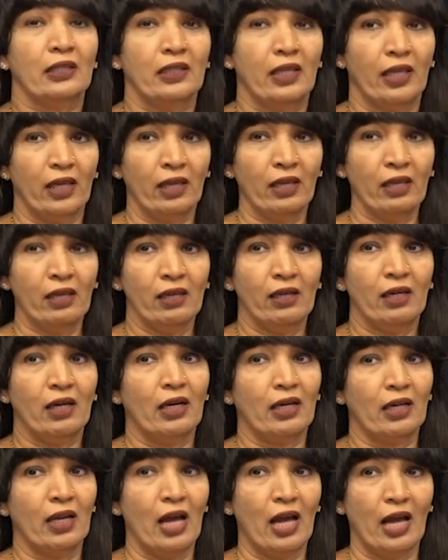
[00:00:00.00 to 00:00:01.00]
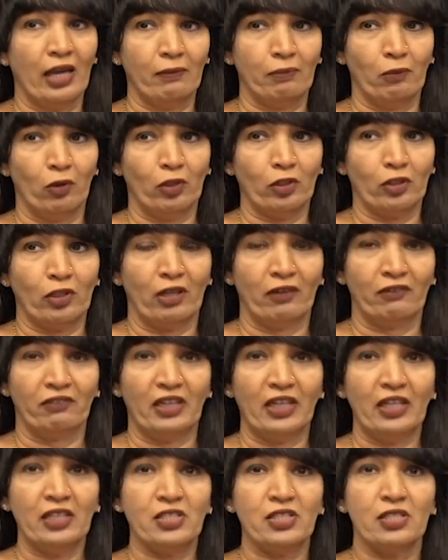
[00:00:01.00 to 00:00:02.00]
They are high molecular
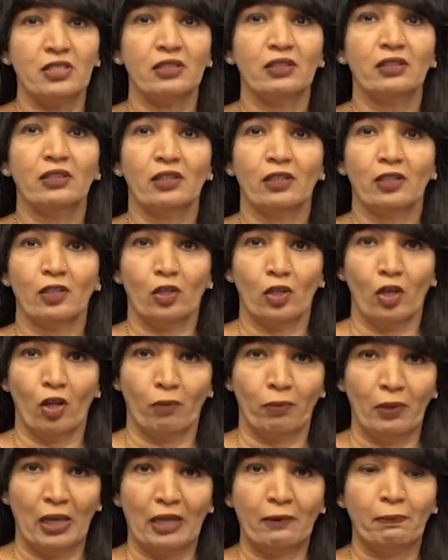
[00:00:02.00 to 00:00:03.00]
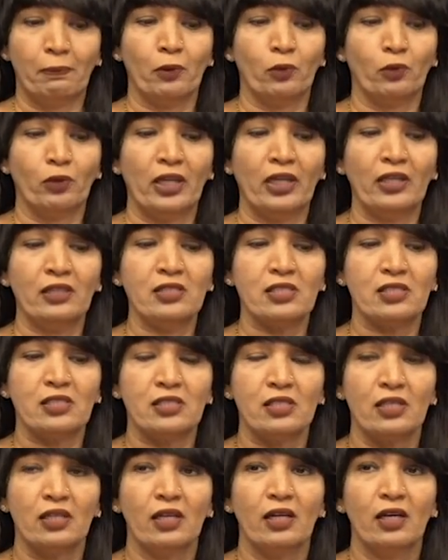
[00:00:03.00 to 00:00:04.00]
weight, globular
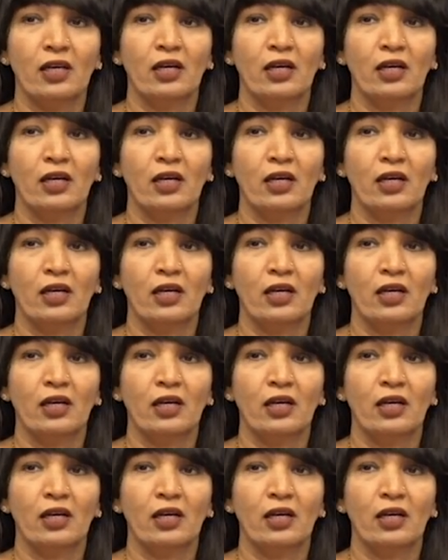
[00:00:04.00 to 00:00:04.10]
proteins,